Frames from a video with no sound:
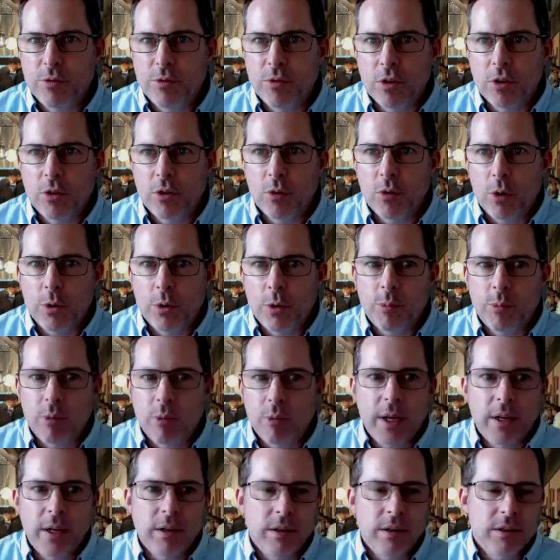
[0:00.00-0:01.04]
for a growth
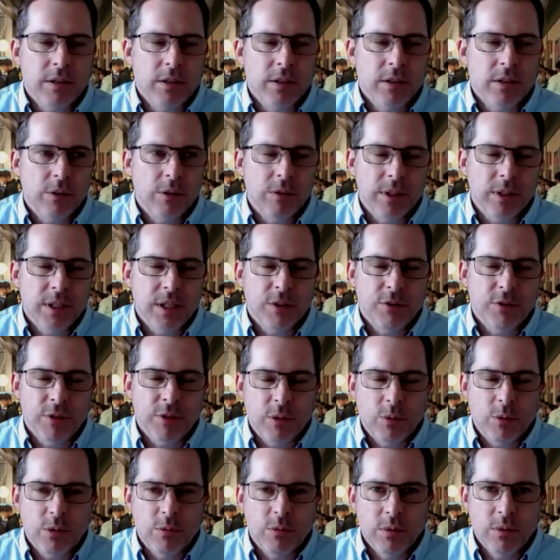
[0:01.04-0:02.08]
brand. And so it
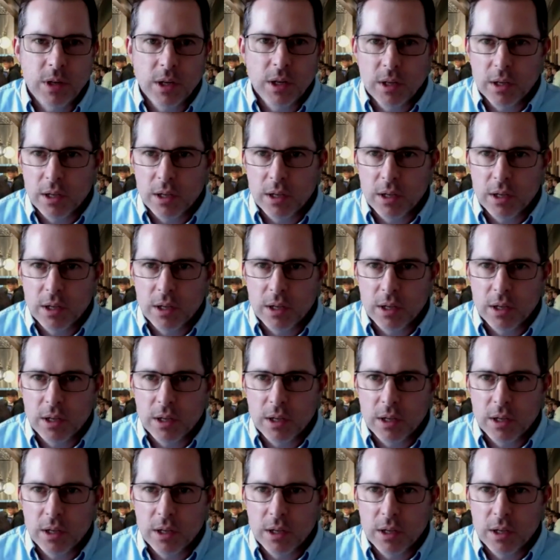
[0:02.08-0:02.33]
definitely